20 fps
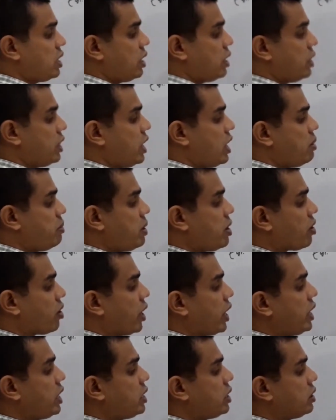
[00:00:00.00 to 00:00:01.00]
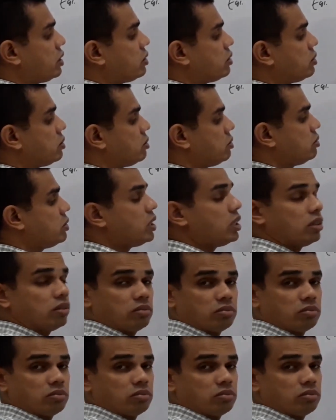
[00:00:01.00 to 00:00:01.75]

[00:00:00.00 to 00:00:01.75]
they may write the